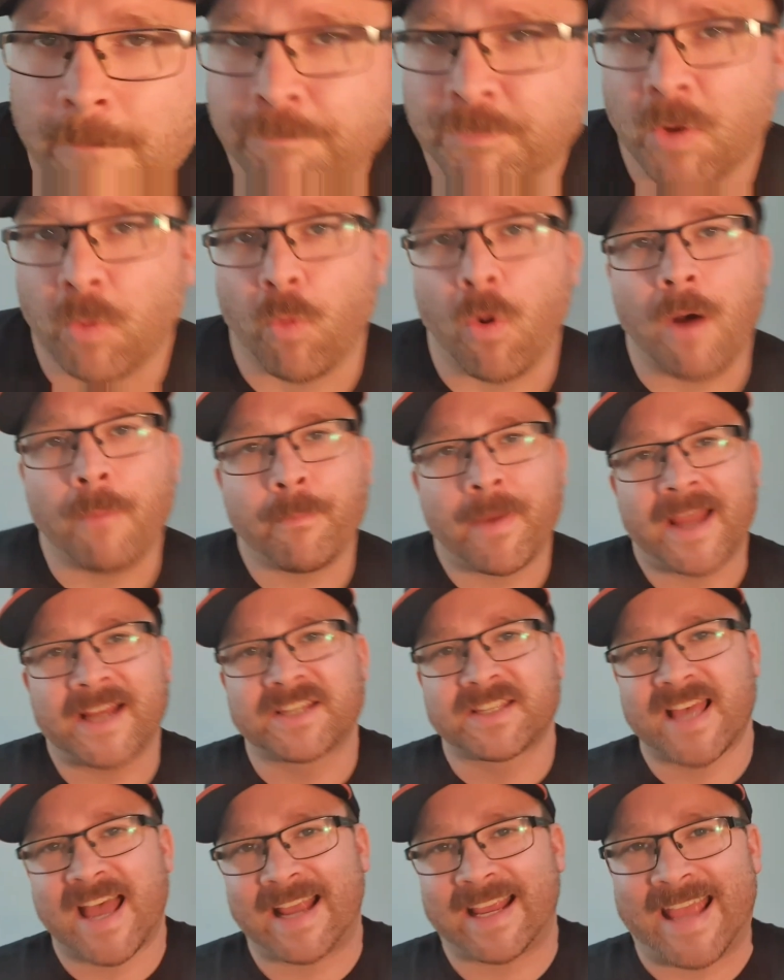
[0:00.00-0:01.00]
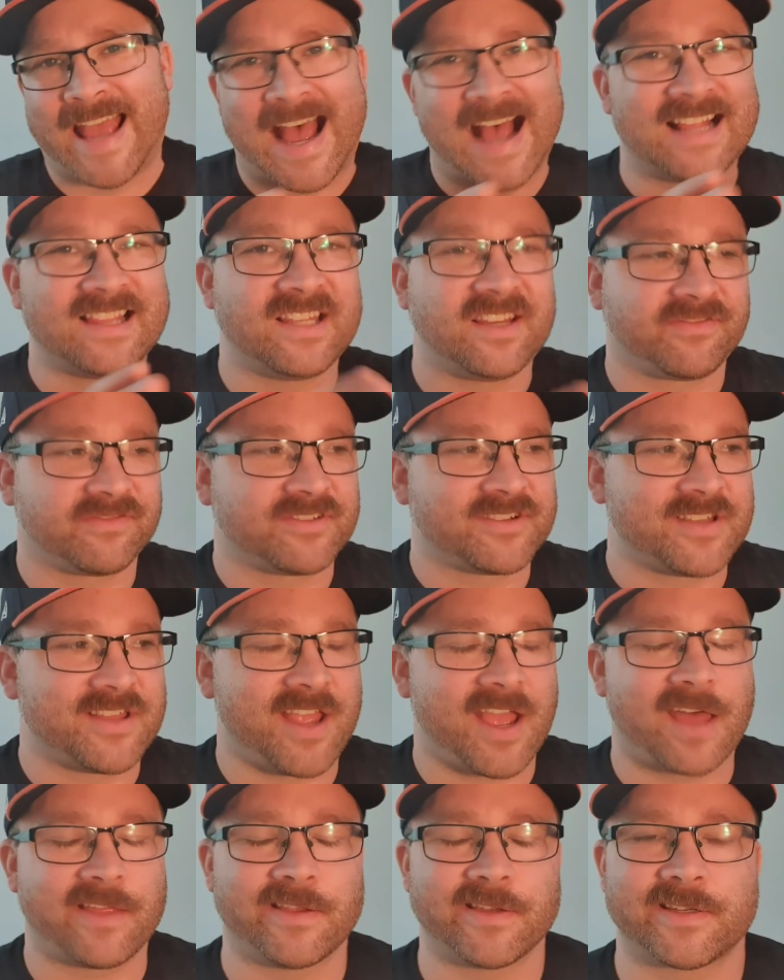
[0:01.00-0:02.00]
What makes that card different to the
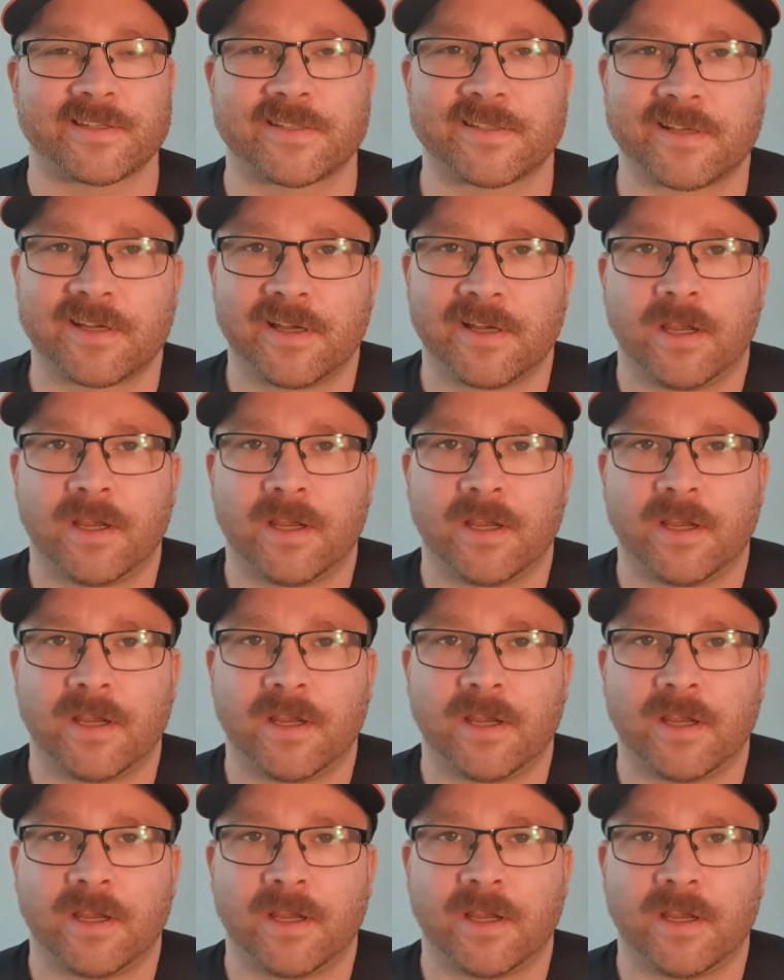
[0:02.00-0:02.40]
others?